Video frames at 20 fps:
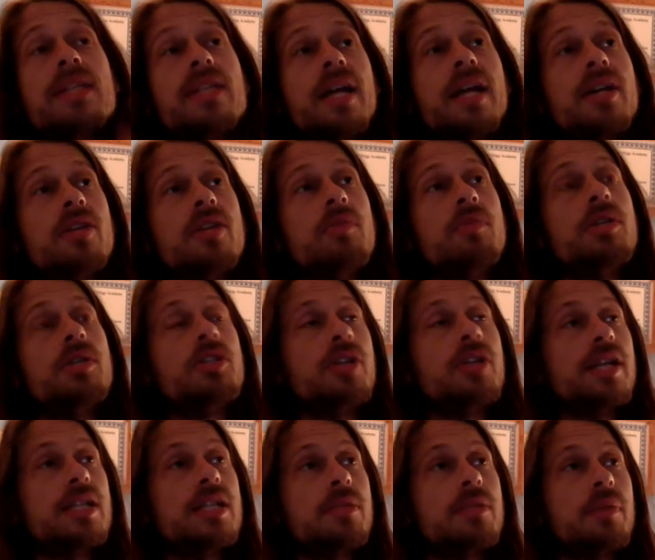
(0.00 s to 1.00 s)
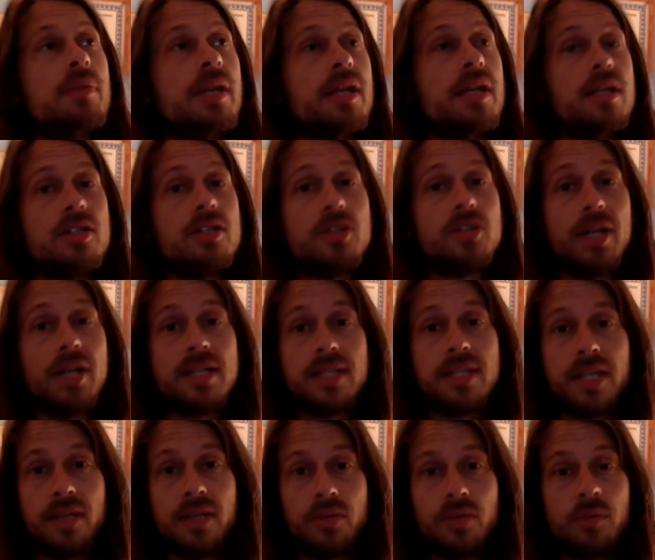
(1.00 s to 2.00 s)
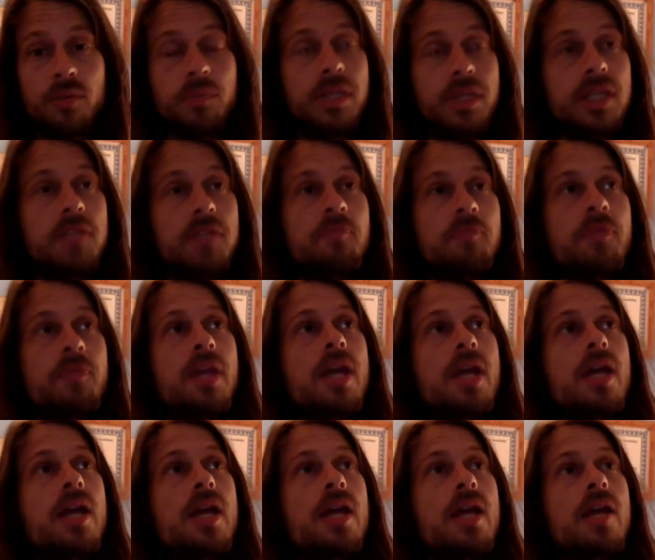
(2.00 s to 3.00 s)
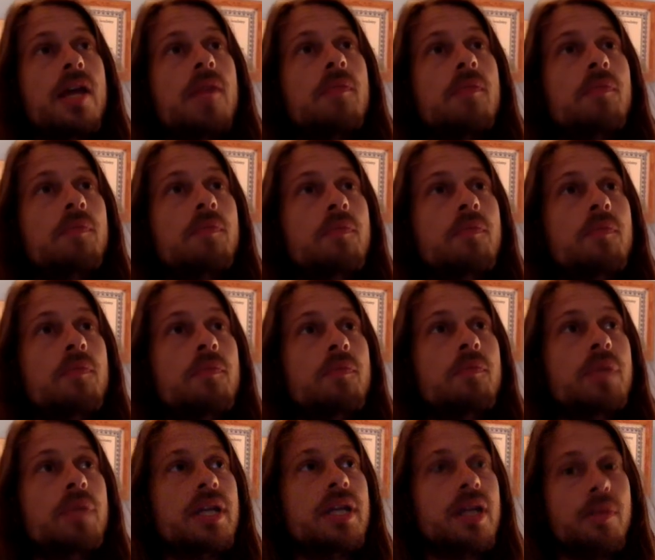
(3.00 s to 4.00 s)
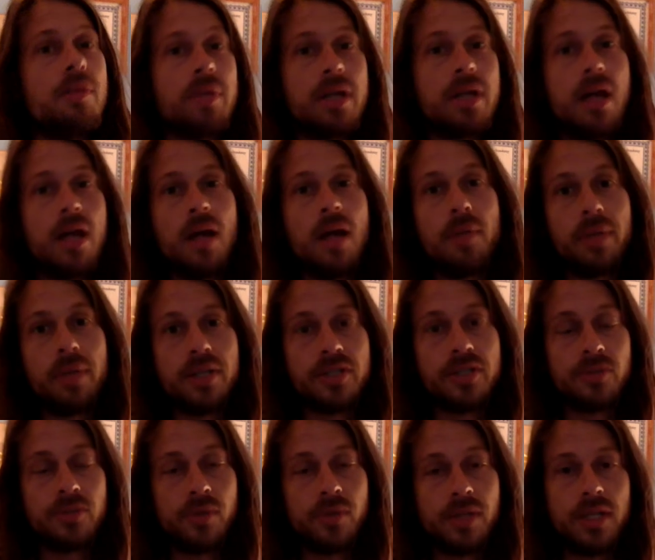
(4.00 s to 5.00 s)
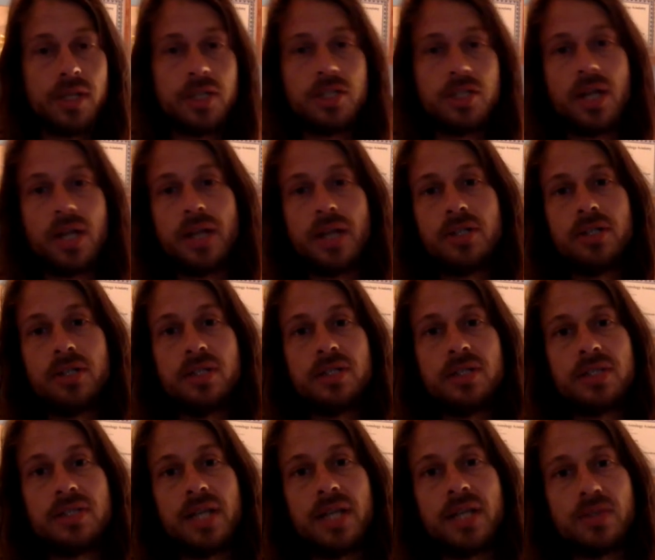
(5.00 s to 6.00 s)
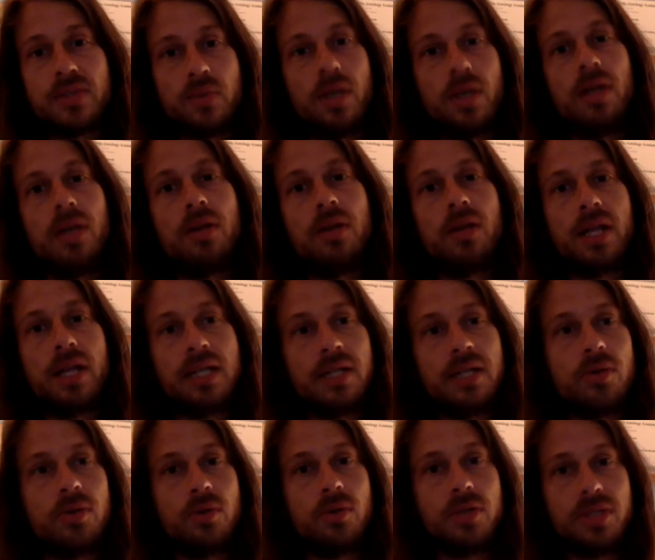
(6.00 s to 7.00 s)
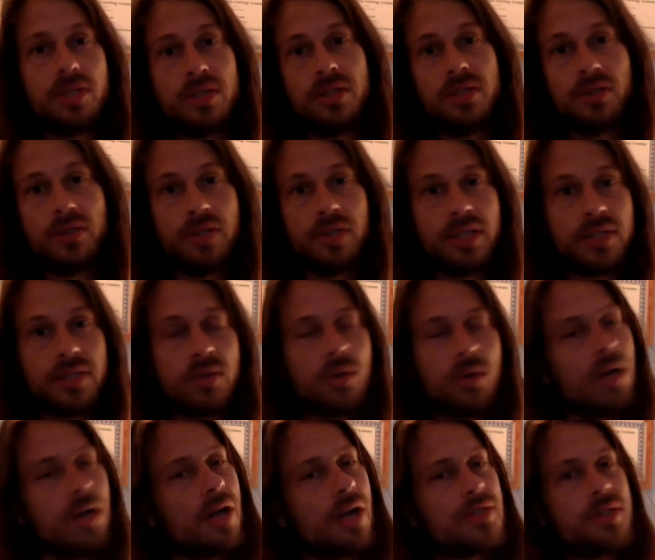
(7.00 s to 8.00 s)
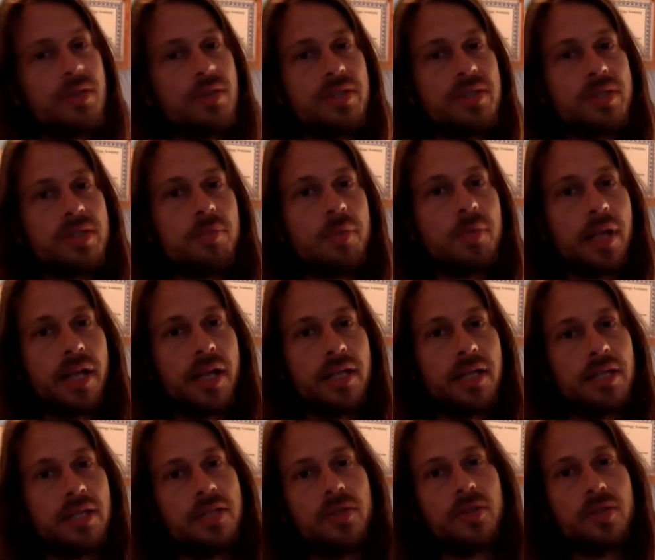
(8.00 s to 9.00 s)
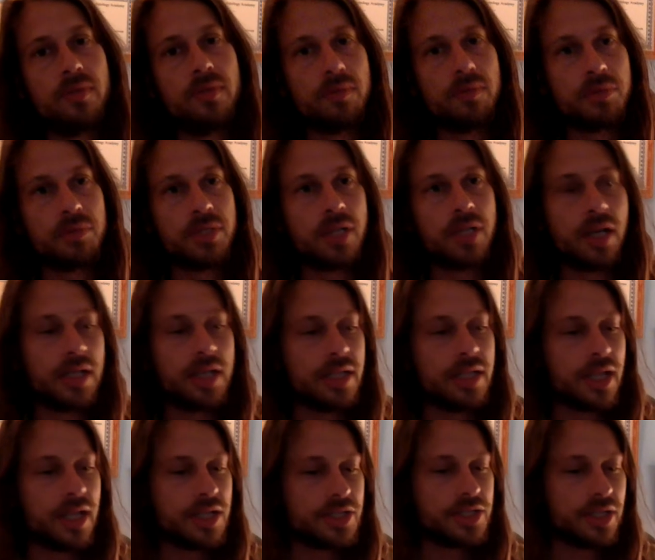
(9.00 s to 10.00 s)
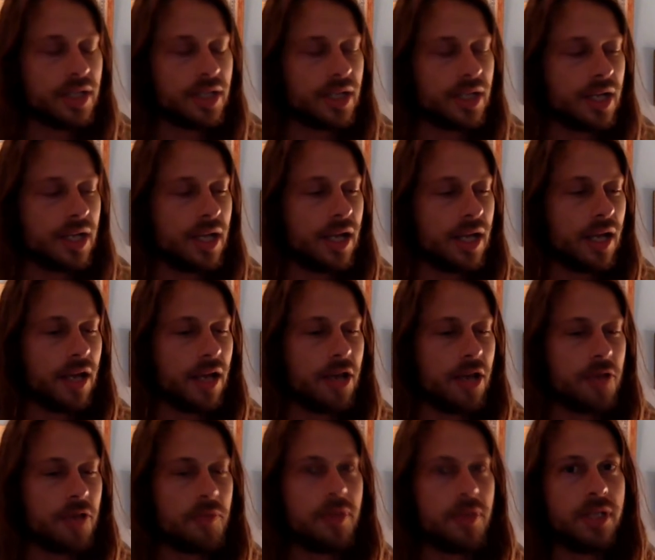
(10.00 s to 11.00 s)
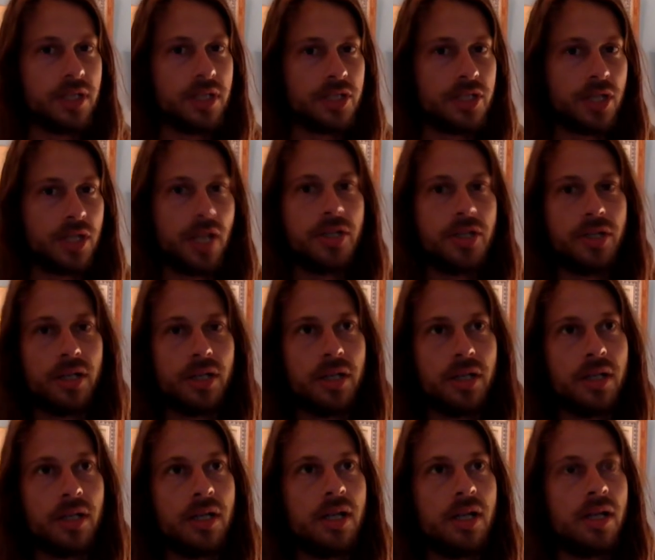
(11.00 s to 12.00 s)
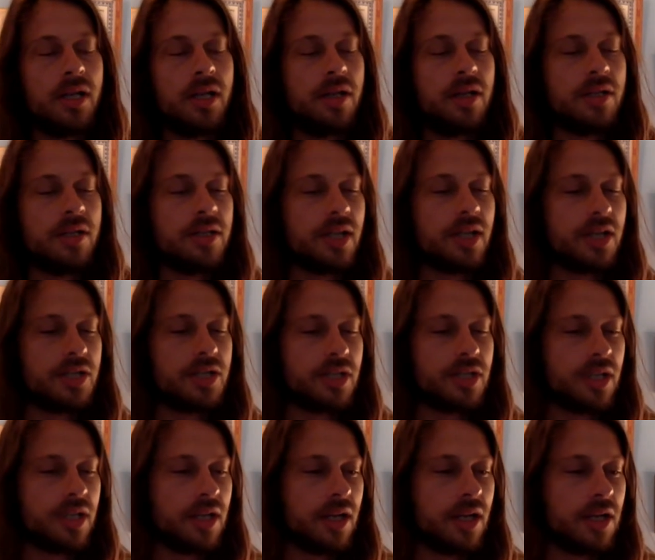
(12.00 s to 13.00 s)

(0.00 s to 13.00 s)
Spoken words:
that could be translated would mean become accomplished with nakshatras as well, like in order to do this. Or it also is implying to use Vimshatari Dasha, the nakshatra dasha.